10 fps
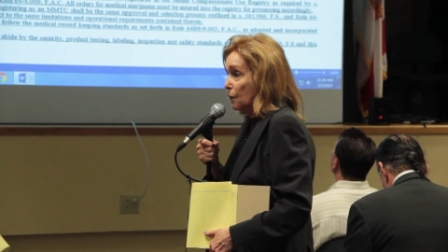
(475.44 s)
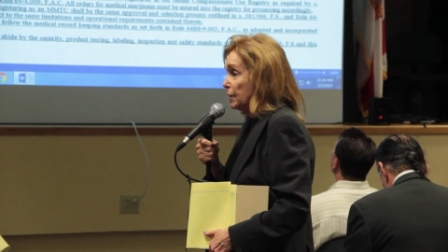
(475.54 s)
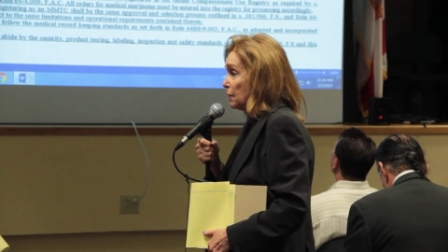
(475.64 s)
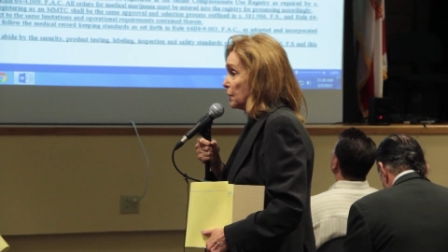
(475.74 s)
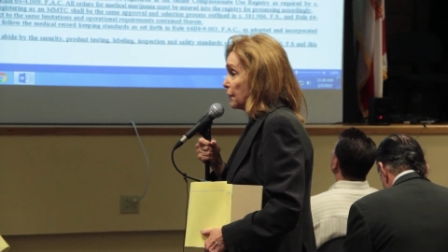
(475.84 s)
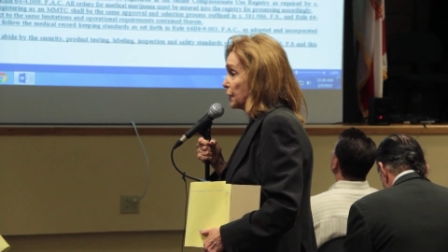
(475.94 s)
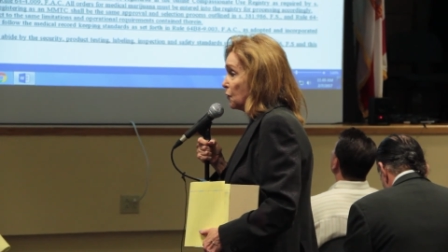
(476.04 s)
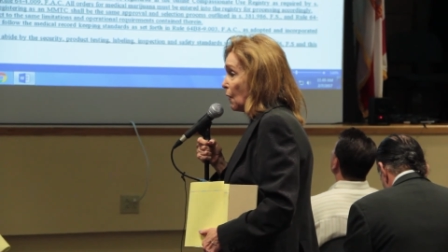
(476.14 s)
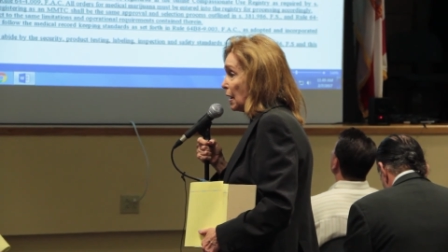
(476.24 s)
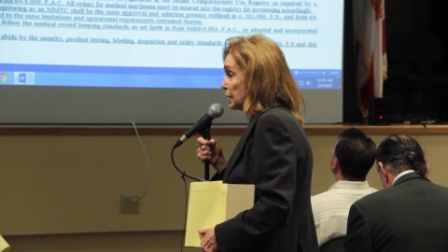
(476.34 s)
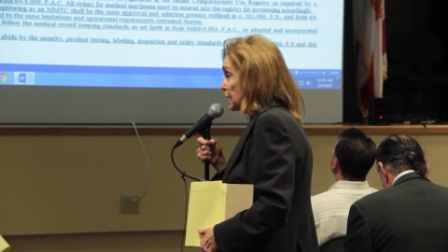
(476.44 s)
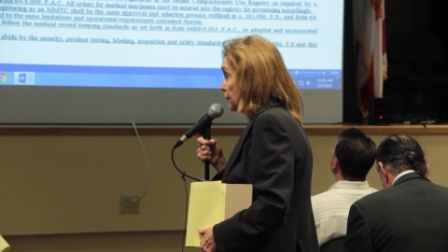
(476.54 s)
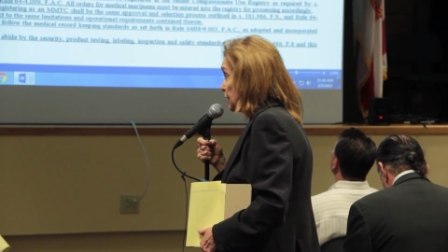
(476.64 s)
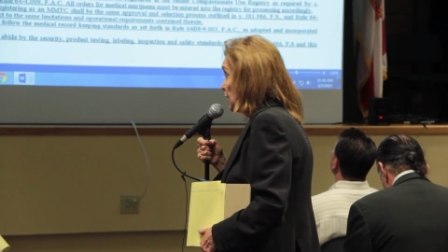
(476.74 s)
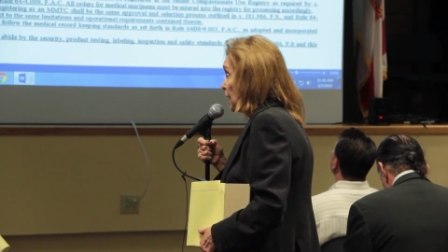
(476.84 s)
We don't know the quality
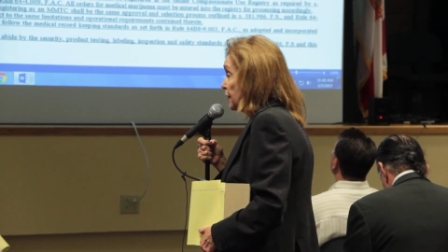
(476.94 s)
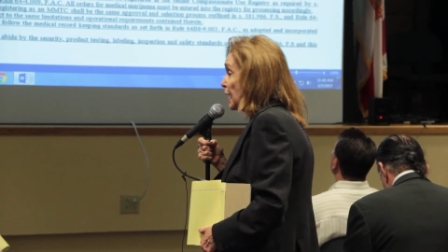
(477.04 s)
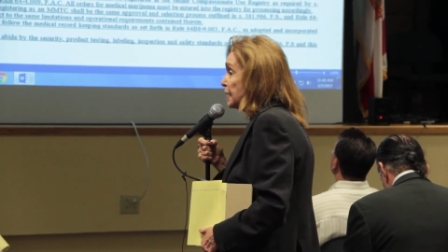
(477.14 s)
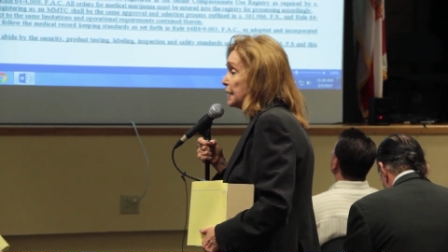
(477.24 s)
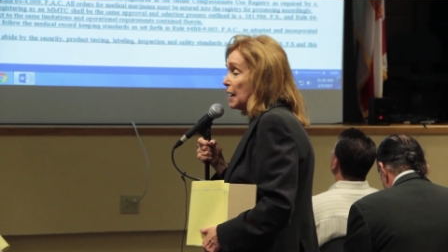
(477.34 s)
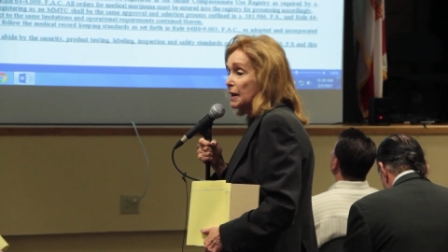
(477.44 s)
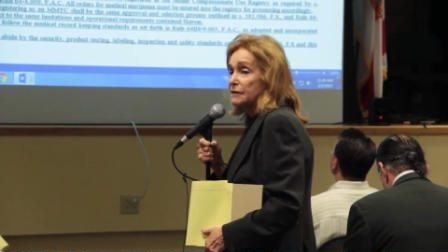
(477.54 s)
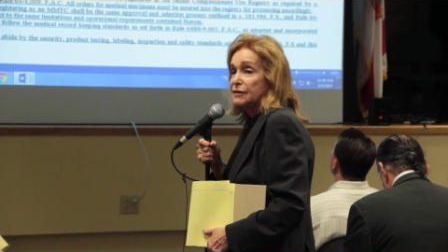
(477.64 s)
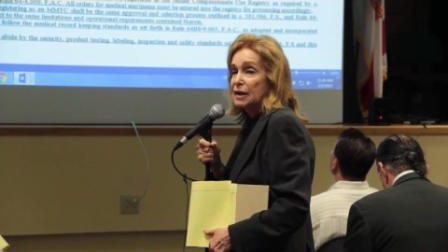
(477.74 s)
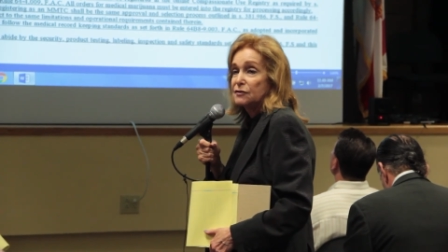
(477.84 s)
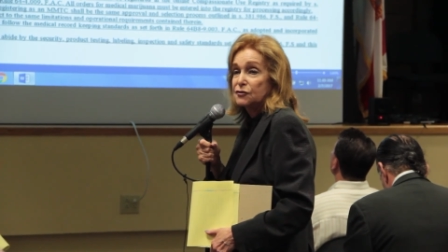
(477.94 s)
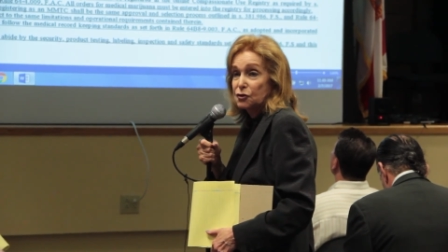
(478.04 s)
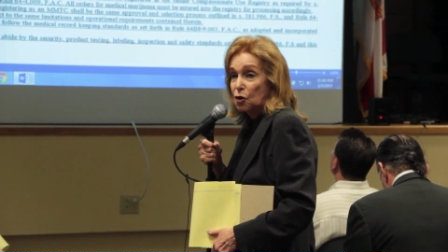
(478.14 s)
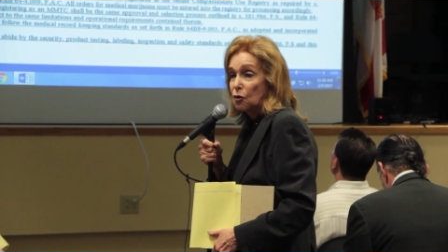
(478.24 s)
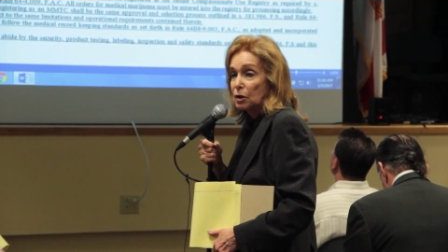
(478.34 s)
of it. They cannot attend
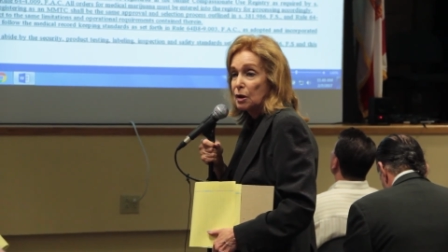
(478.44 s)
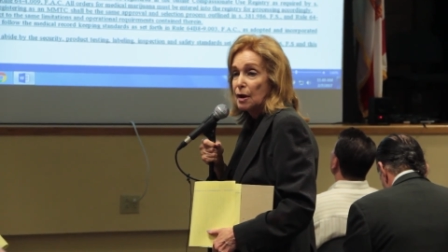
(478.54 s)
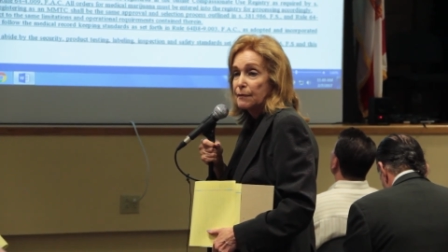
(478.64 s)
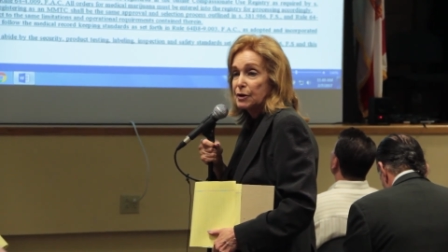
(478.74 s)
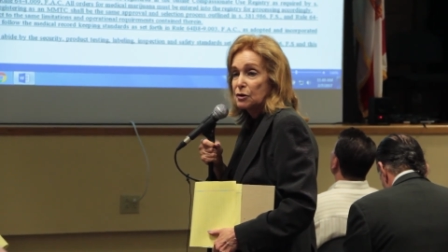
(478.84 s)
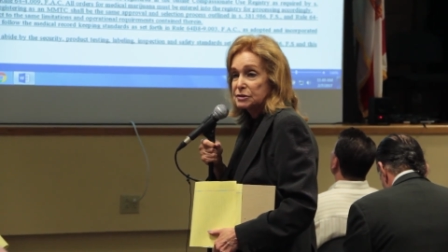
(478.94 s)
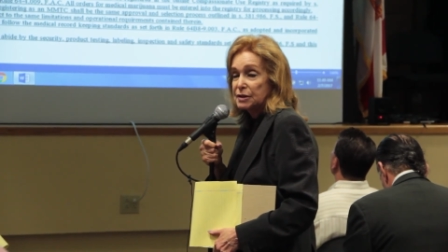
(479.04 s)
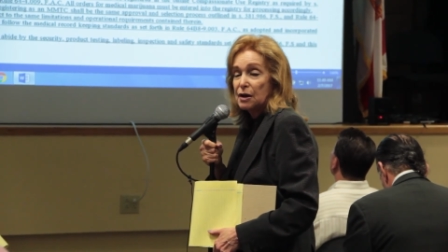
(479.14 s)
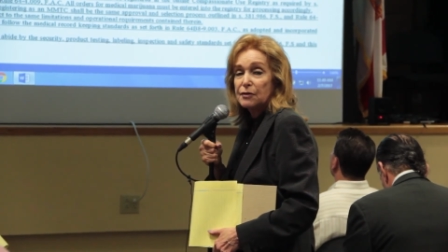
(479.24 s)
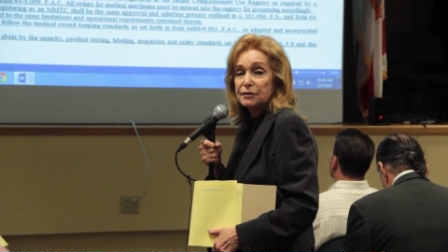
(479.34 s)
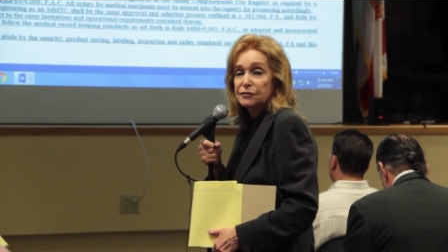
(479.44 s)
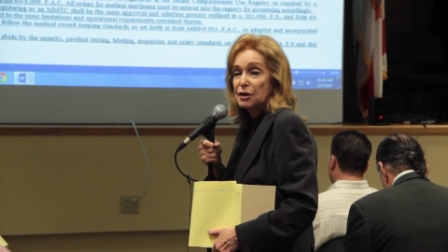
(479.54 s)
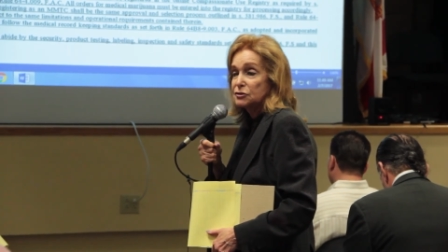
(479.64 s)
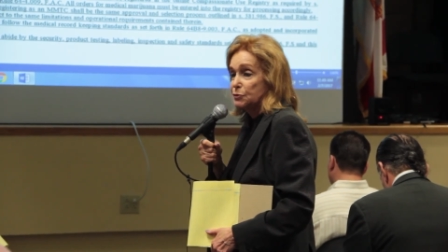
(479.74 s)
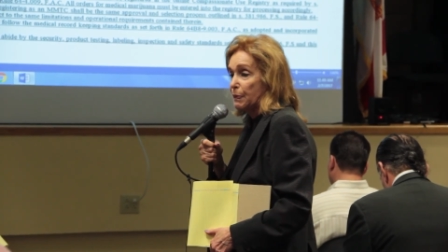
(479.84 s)
school because they are in
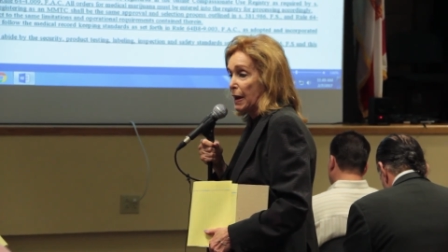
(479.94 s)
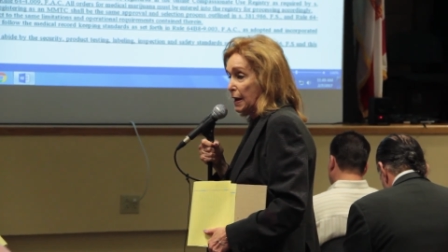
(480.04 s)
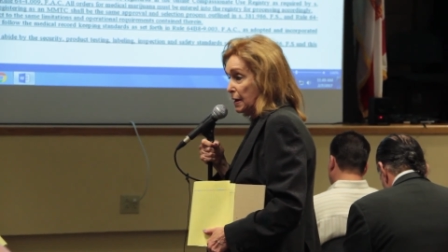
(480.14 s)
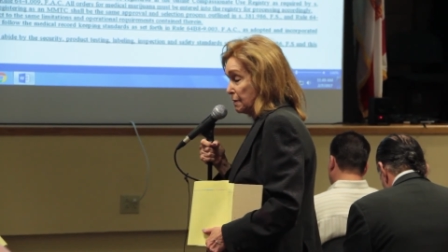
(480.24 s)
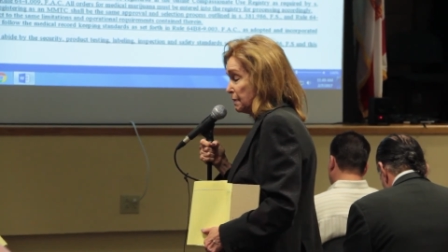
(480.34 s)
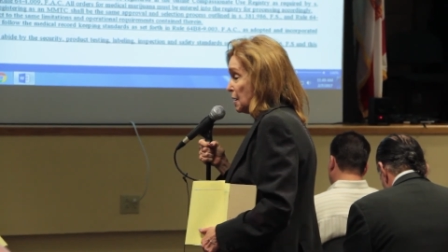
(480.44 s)
such pain.